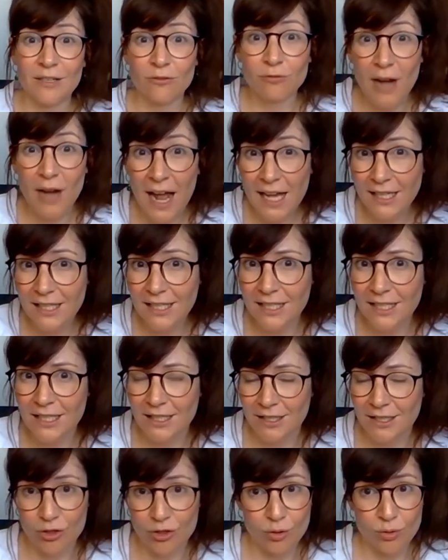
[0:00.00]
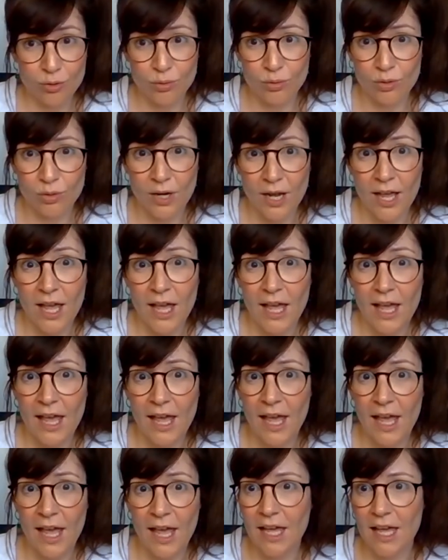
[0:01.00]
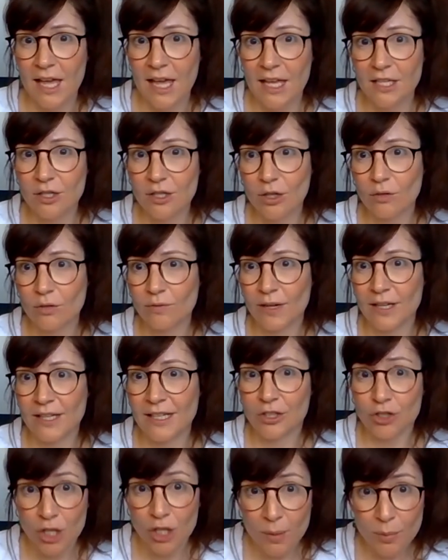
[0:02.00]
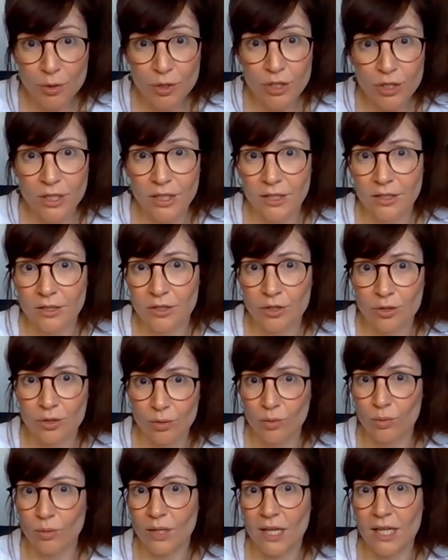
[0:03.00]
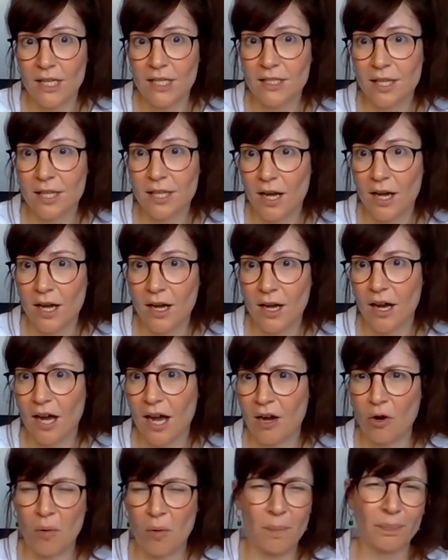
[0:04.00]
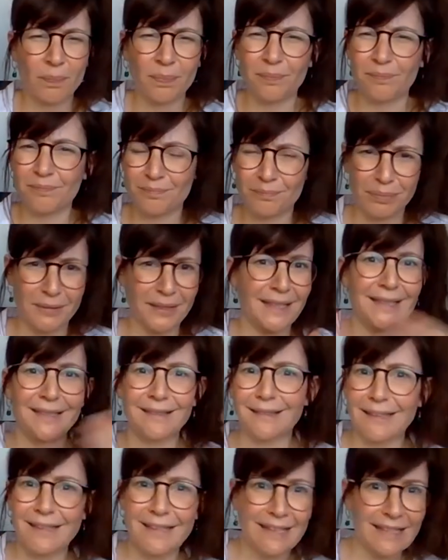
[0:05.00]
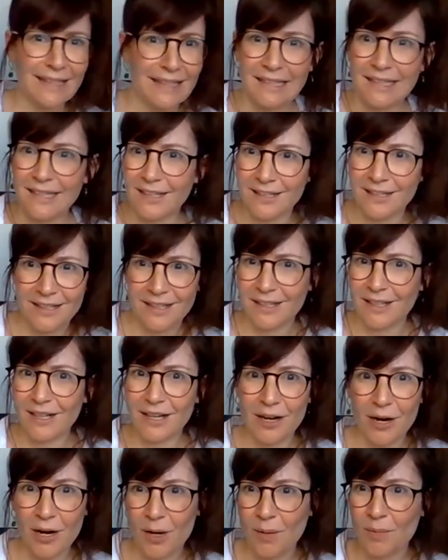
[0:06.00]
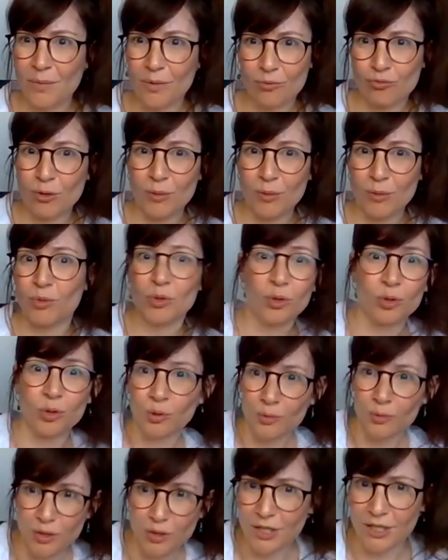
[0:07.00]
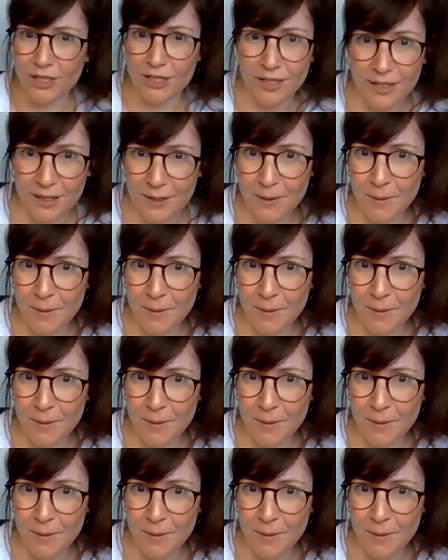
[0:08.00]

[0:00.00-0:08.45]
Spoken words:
Iraqi Jew and of an Egyptian Jew is a completely removed.